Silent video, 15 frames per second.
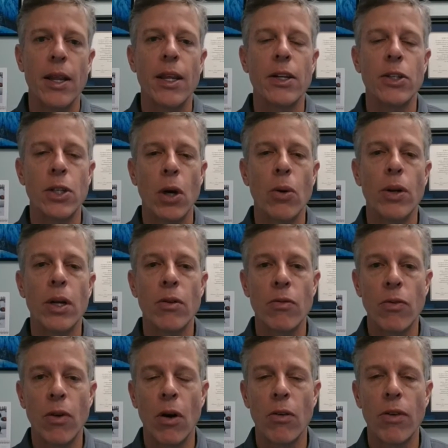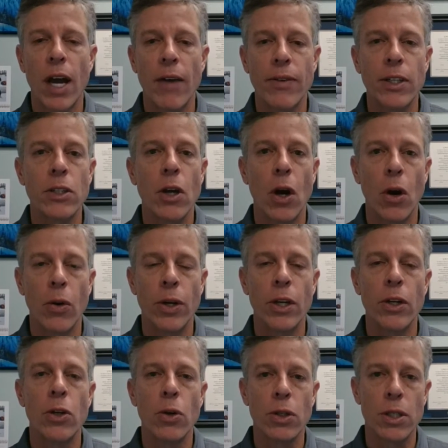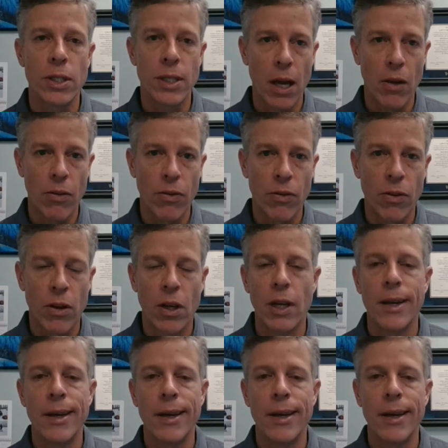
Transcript: that don't involve having to own it yourself.